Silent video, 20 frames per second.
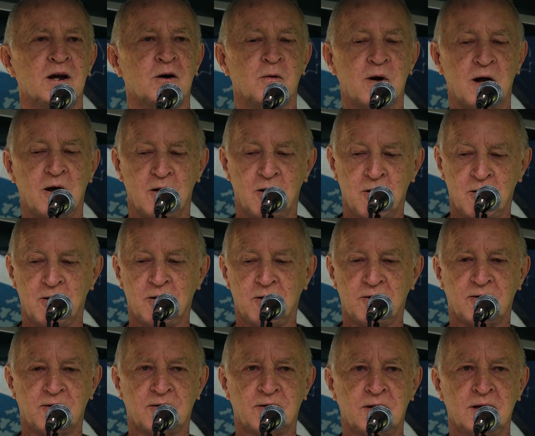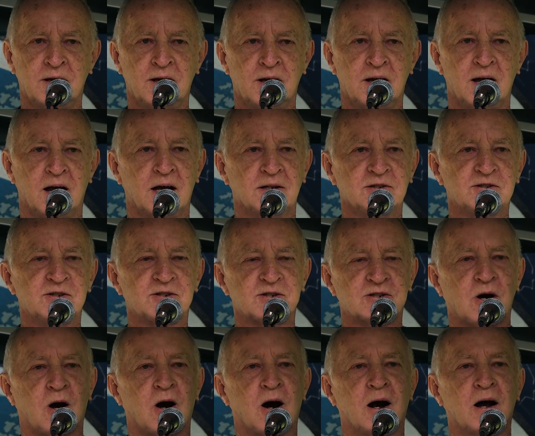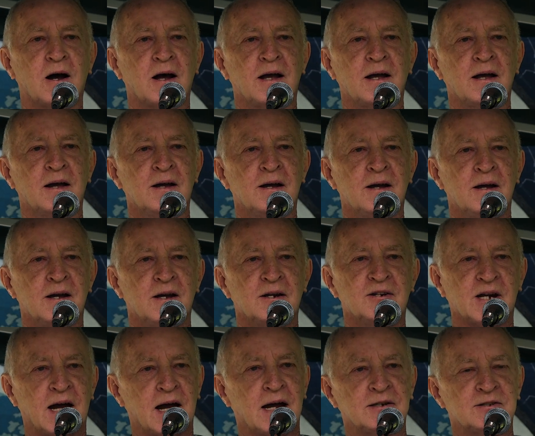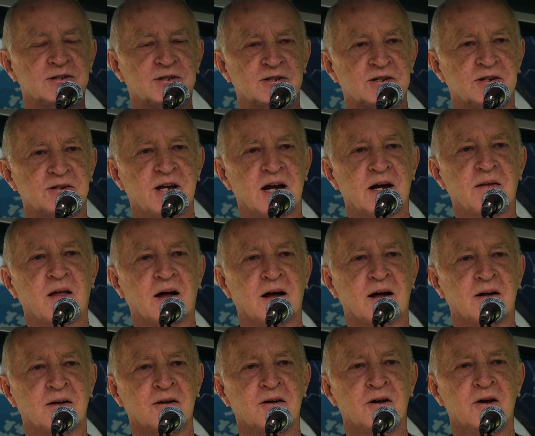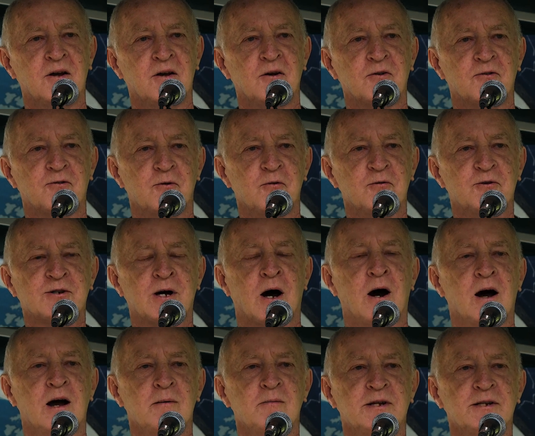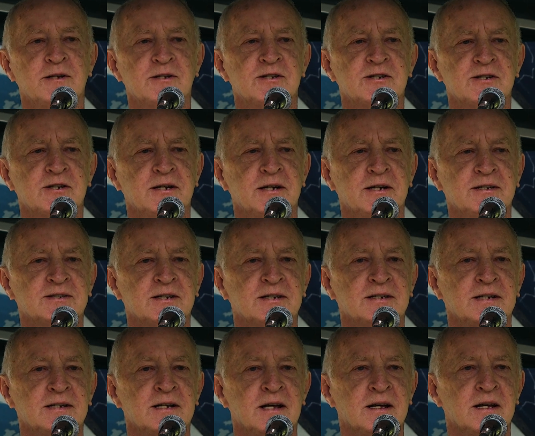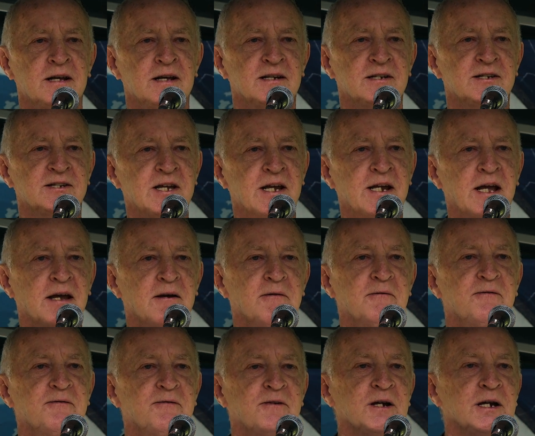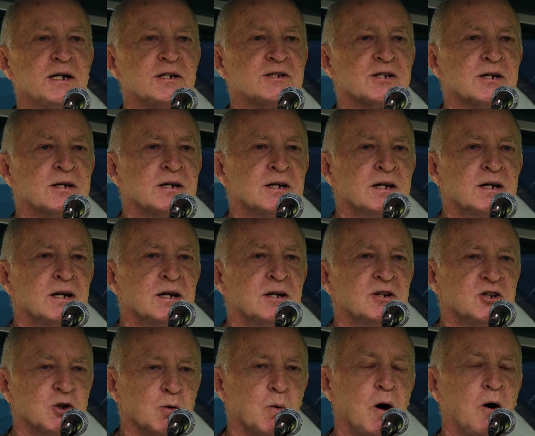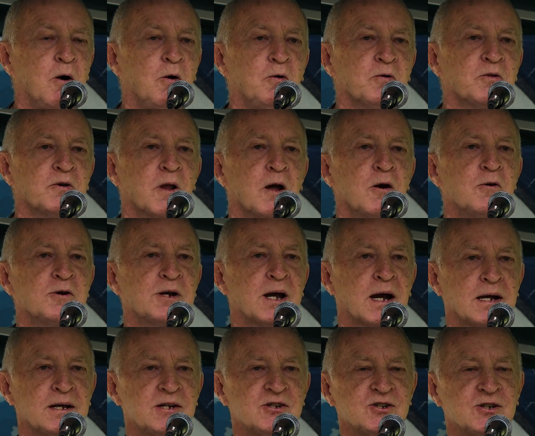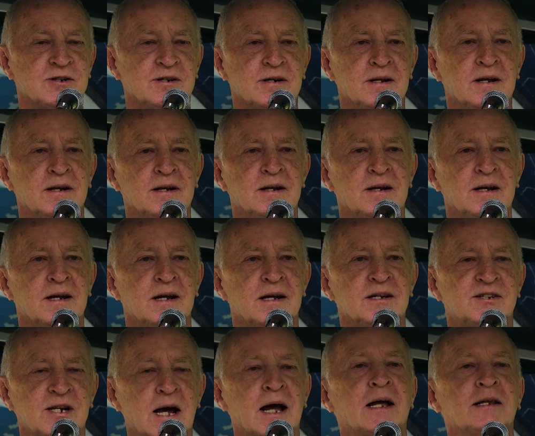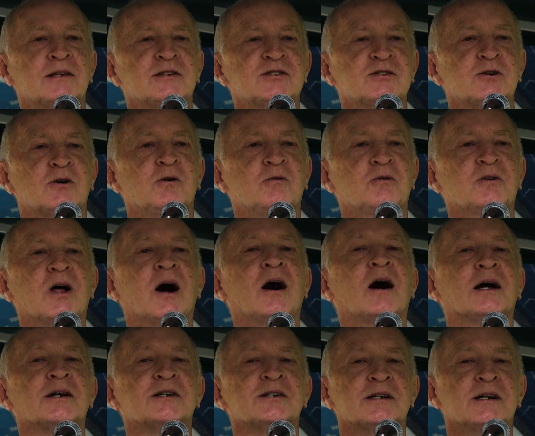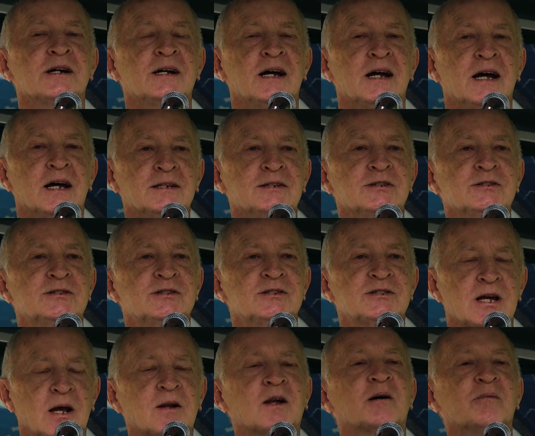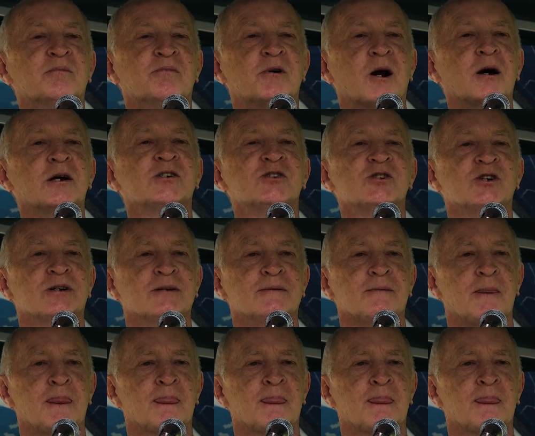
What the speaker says: where earth and sky dance together through time and season, singing feet to old location, dance all night in celebration.